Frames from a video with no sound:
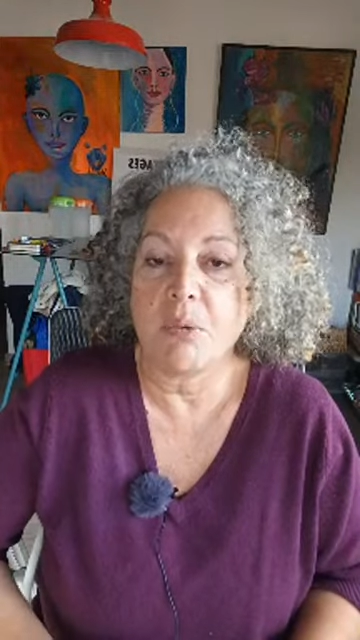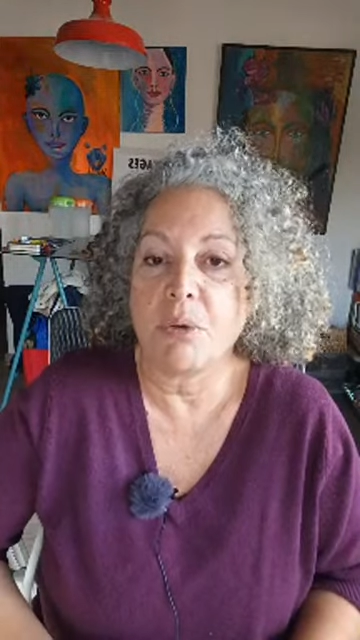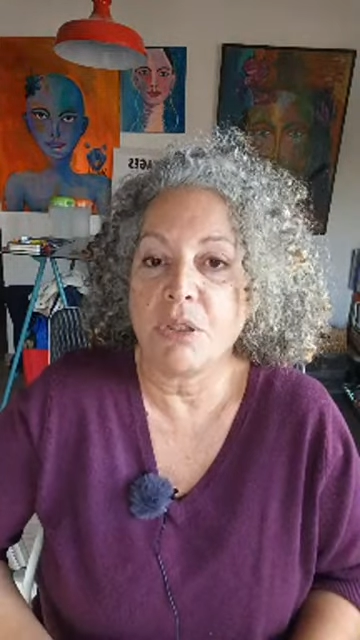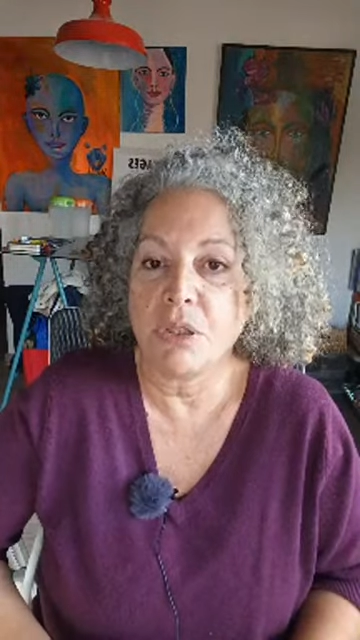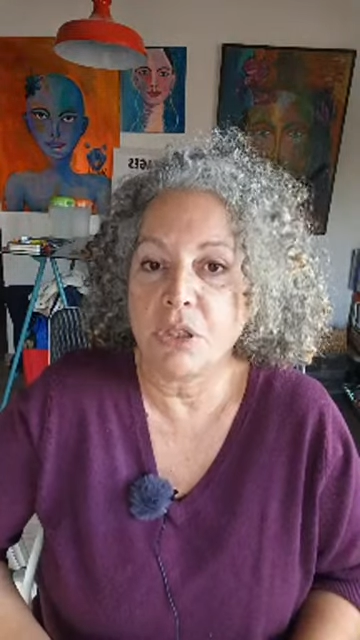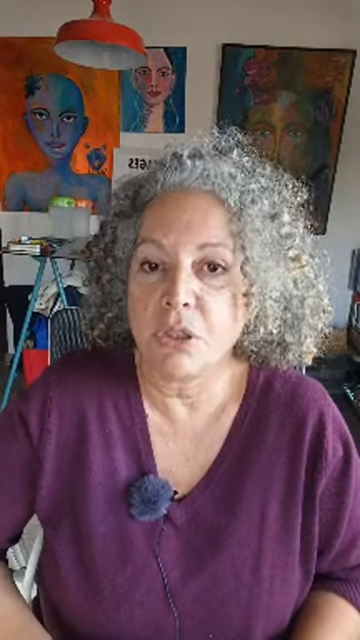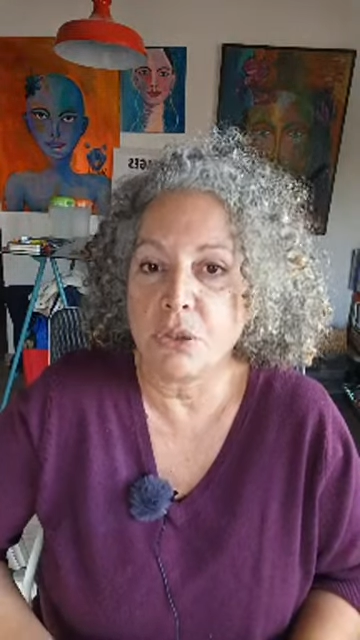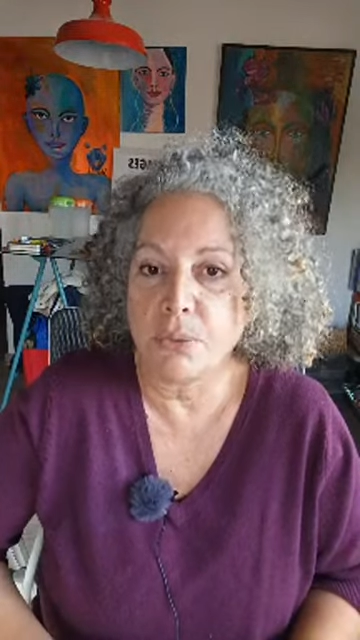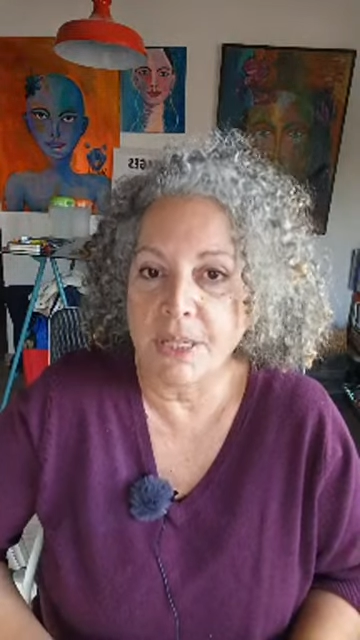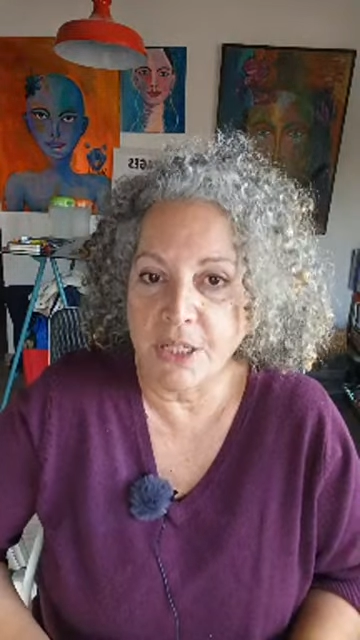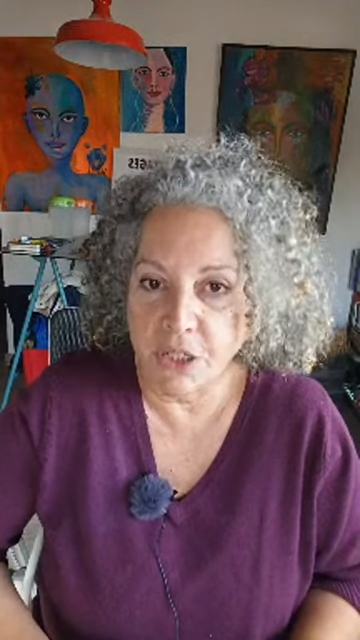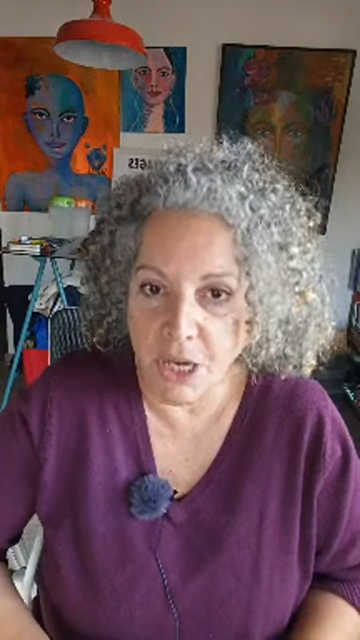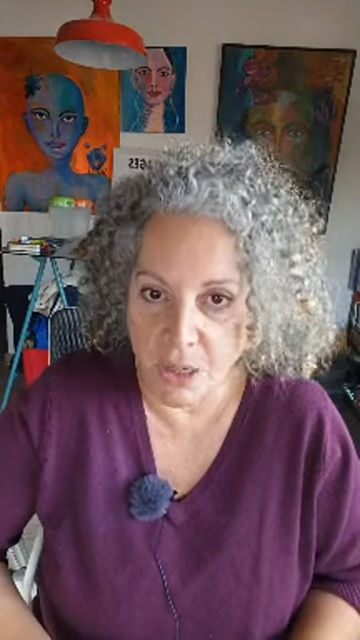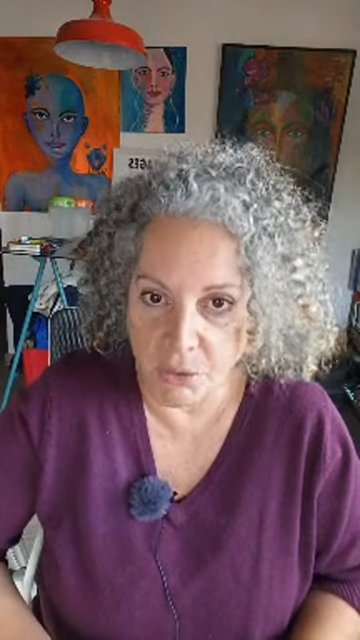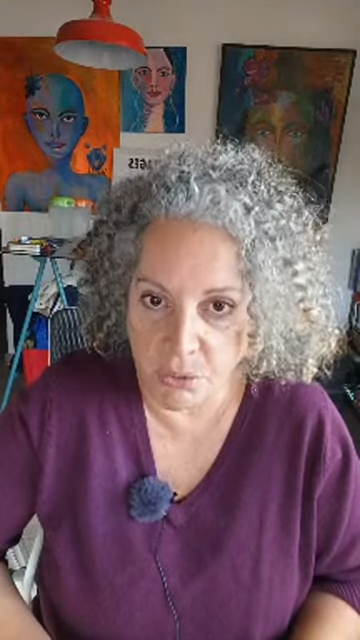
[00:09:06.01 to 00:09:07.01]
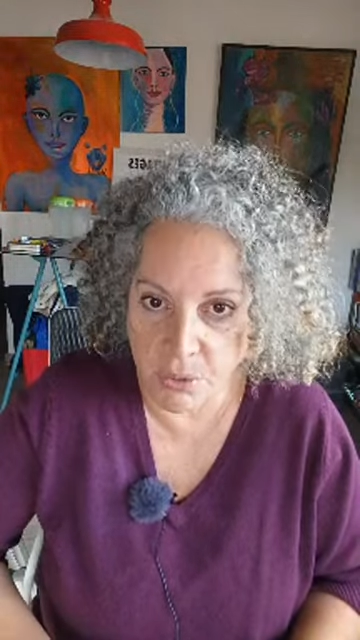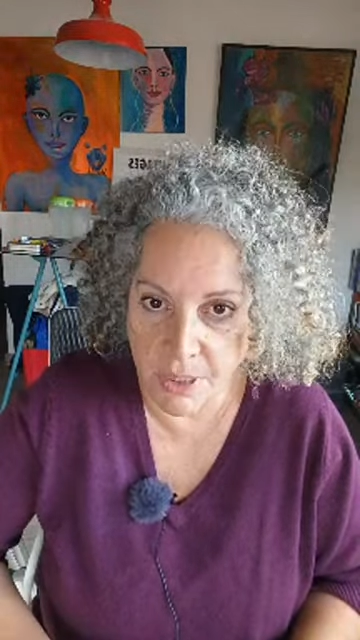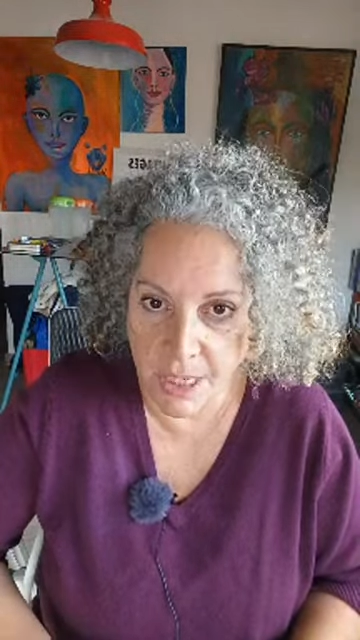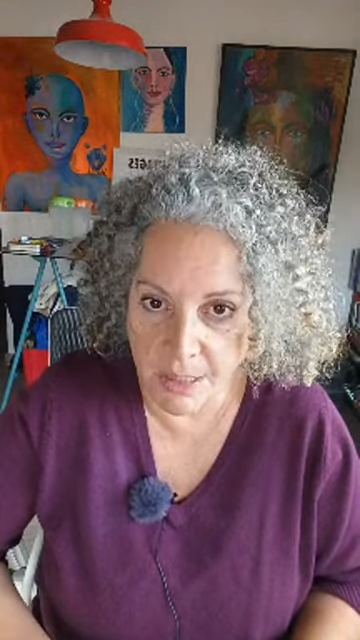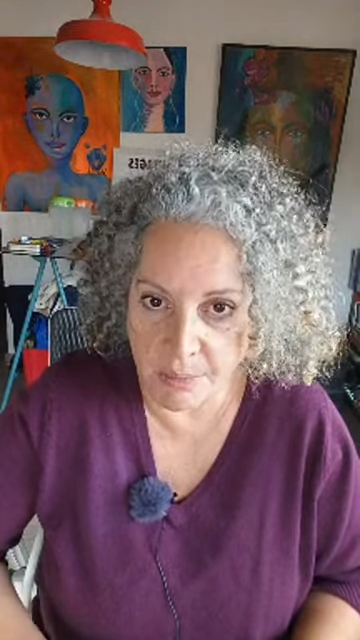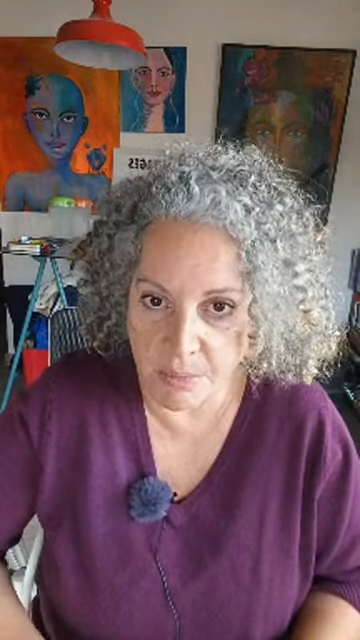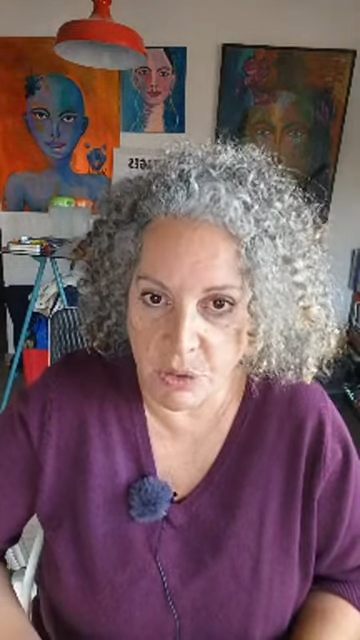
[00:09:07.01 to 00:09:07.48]
I wanted to reach out to
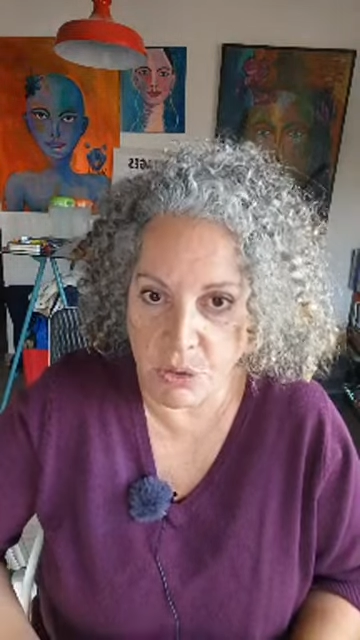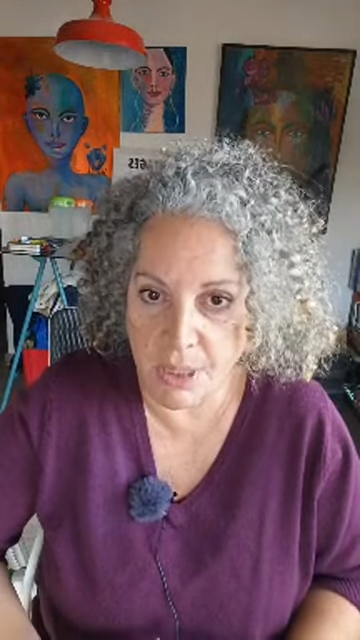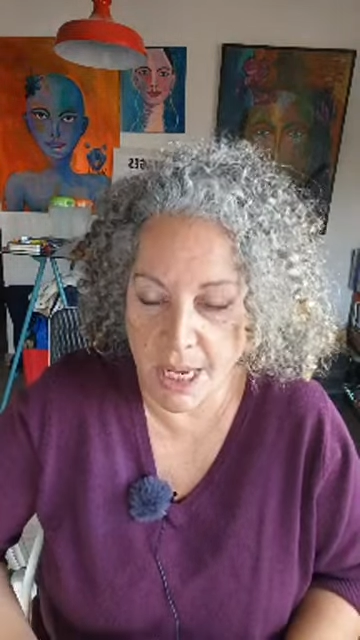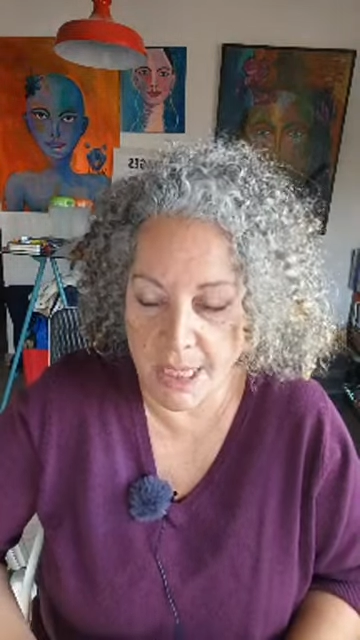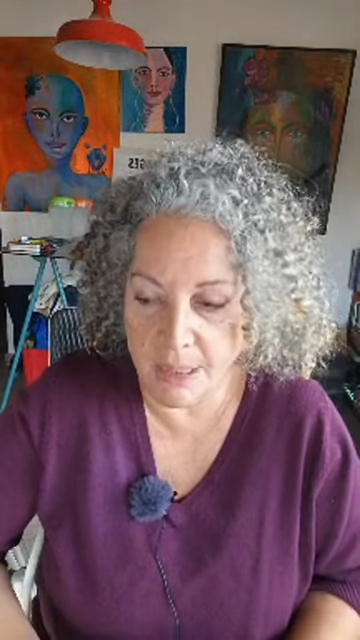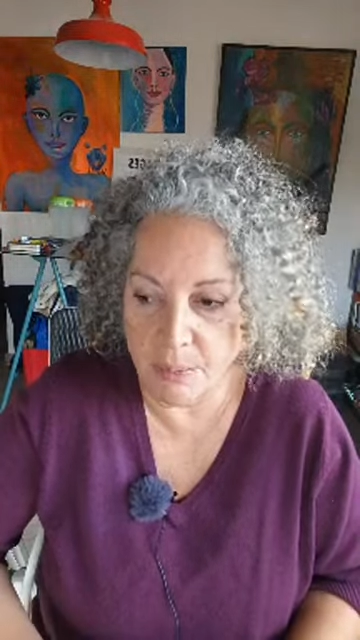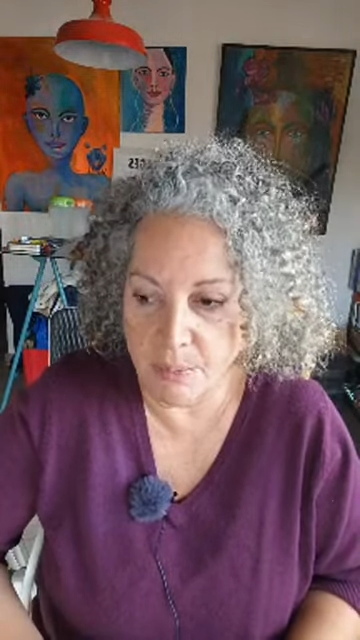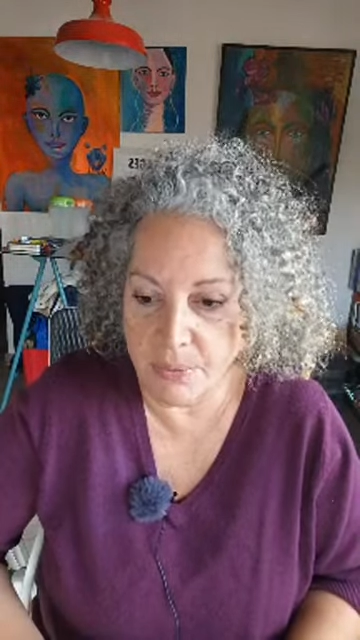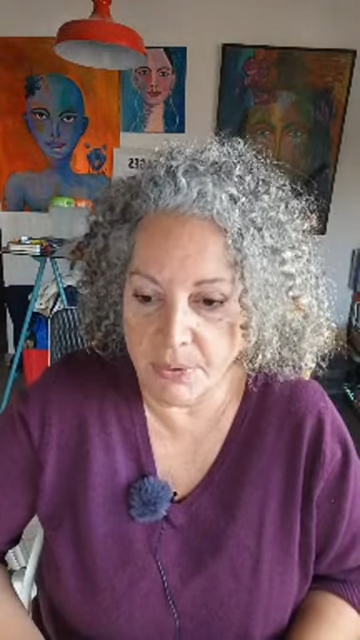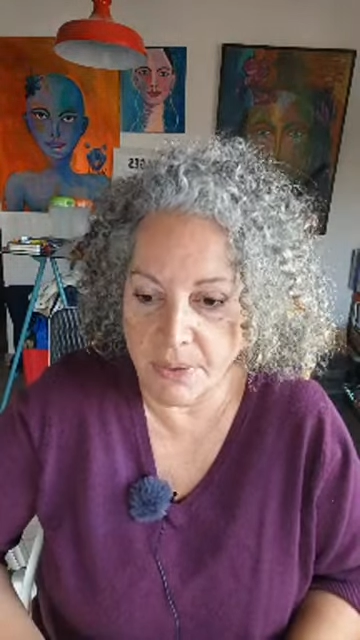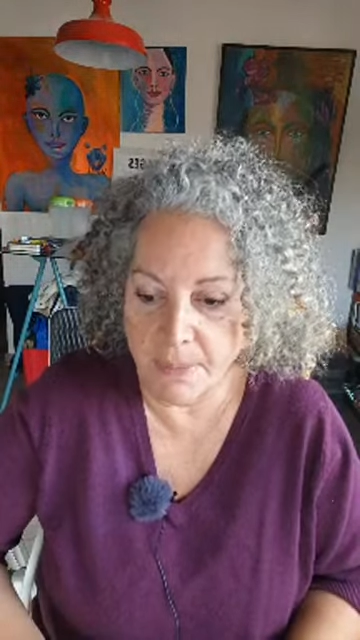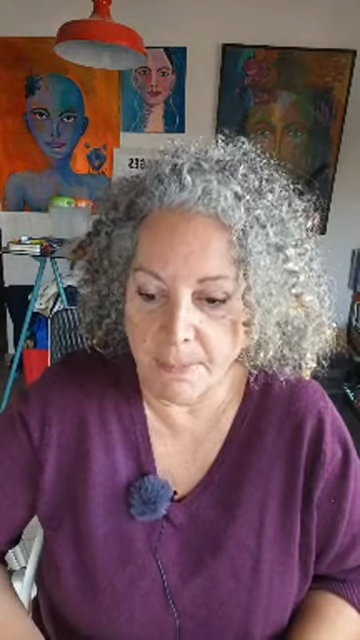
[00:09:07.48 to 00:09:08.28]
them to help.